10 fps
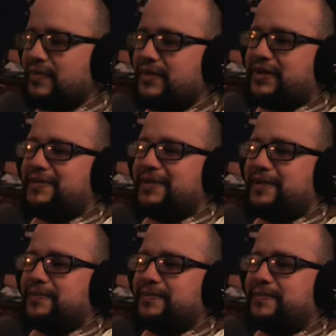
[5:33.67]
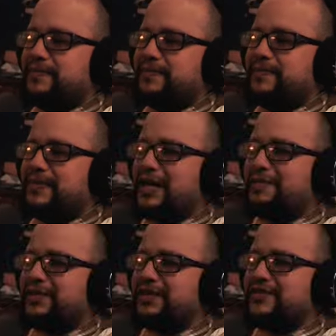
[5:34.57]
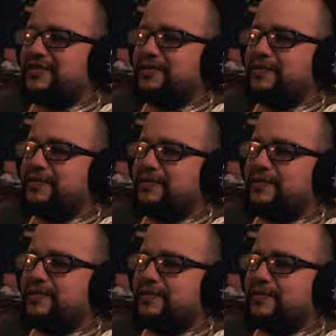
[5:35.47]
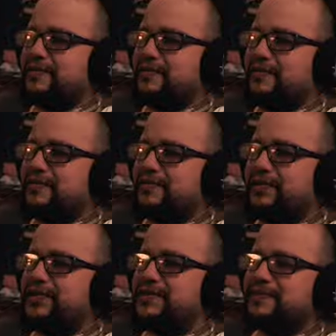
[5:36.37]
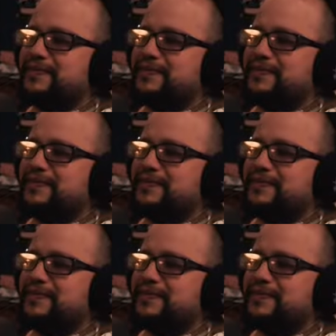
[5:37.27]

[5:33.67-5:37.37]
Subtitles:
Come on, I believe. Please.